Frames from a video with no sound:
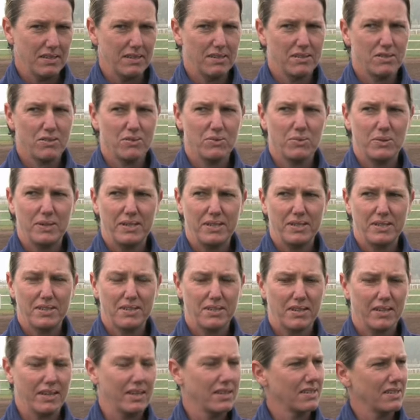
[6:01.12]
It's
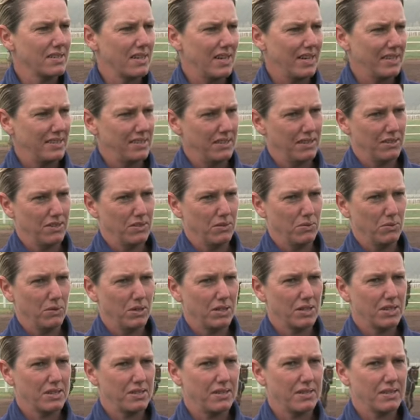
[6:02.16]
always uh, exciting to
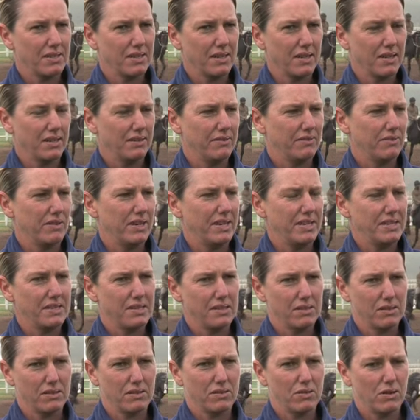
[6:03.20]
watch these kind of
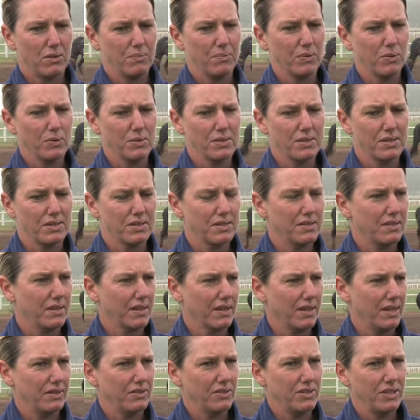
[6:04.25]
races, the top horses in the
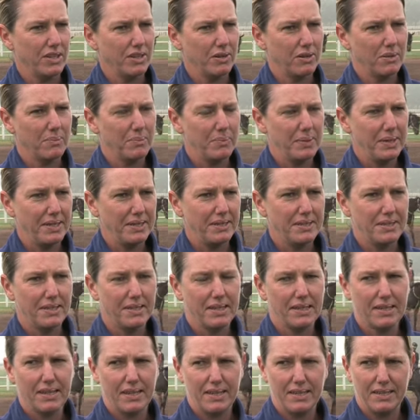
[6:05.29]
country
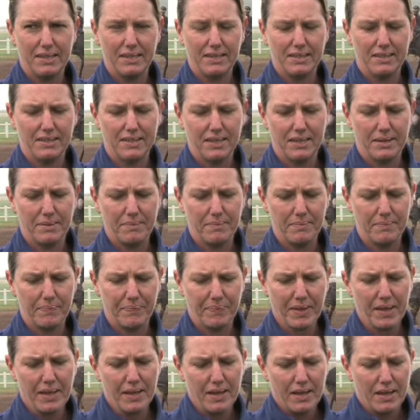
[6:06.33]
competing, and um,
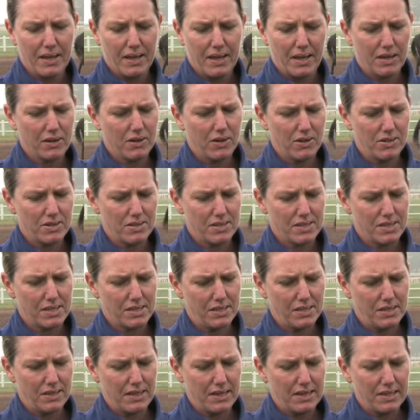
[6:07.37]
I can't
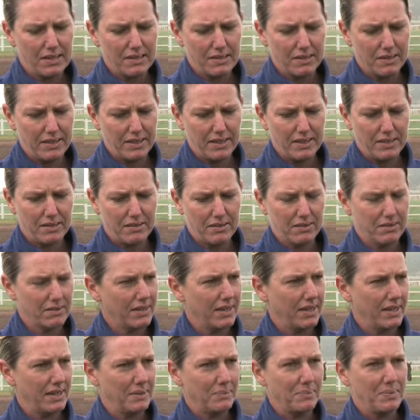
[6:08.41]
see Legal Eagle
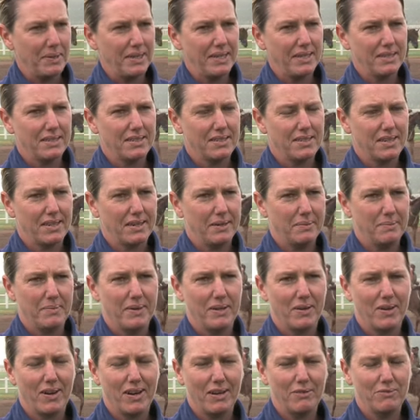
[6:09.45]
getting beat. Um,
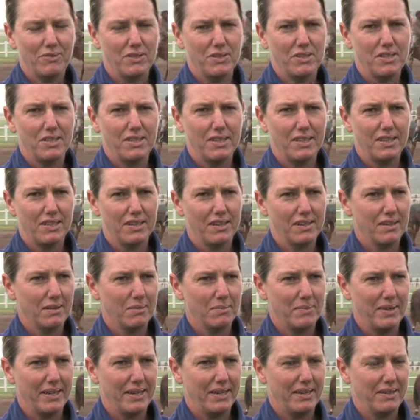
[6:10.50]
I'd love to see the
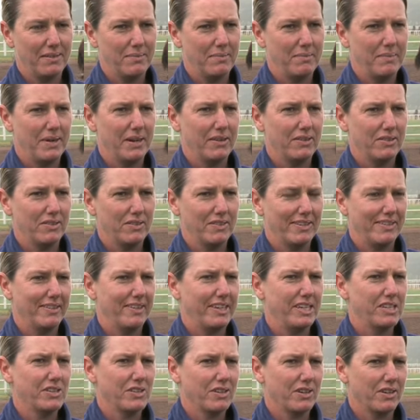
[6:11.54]
little man
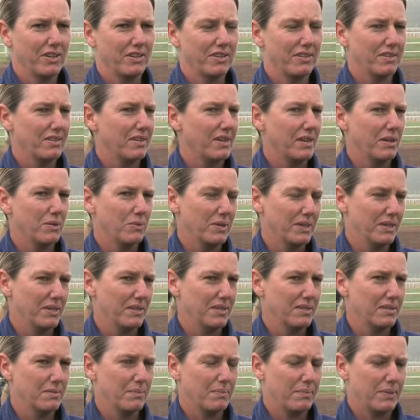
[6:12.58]
Marinaresco uh, win
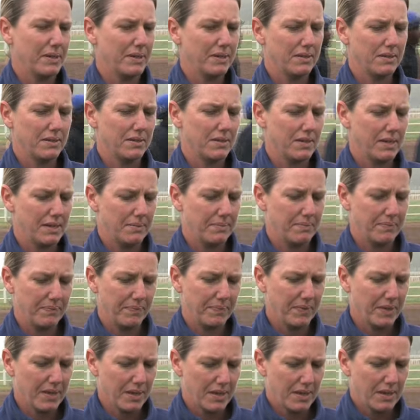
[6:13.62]
it, but
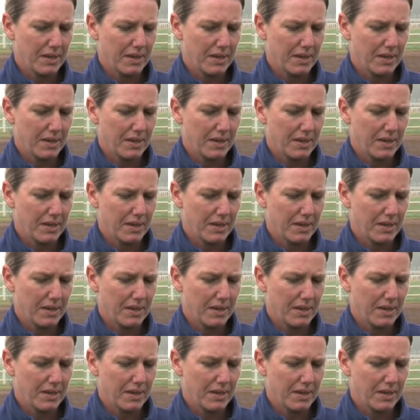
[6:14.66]
um,